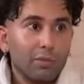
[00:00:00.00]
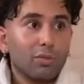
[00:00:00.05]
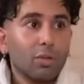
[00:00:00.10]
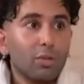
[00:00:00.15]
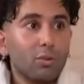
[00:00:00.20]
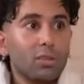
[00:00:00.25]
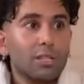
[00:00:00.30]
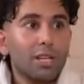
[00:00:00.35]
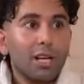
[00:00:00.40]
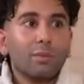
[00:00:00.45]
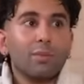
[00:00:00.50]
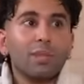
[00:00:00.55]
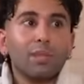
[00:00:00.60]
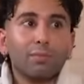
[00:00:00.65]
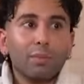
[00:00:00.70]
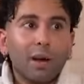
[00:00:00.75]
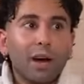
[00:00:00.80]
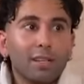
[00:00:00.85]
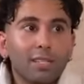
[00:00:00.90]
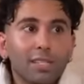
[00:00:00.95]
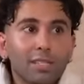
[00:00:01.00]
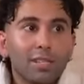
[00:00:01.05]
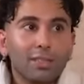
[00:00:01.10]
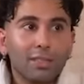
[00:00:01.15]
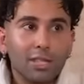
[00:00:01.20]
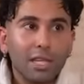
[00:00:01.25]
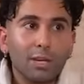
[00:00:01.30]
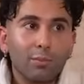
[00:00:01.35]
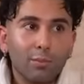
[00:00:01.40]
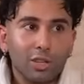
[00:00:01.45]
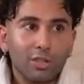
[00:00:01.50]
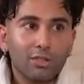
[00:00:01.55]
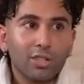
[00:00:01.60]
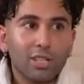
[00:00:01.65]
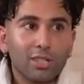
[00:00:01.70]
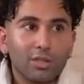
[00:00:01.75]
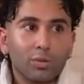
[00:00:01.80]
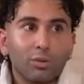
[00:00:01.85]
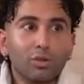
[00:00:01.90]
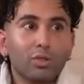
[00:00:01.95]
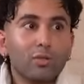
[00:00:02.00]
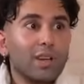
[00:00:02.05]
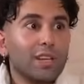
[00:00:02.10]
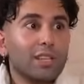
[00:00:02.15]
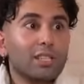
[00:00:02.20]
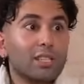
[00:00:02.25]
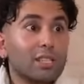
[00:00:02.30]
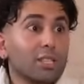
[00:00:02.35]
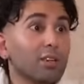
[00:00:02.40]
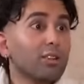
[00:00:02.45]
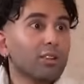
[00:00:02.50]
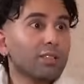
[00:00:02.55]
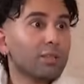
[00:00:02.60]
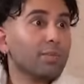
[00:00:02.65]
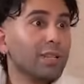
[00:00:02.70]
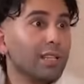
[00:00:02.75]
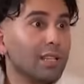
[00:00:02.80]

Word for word: If you tell me the party is a theme and a dress code, you've like turned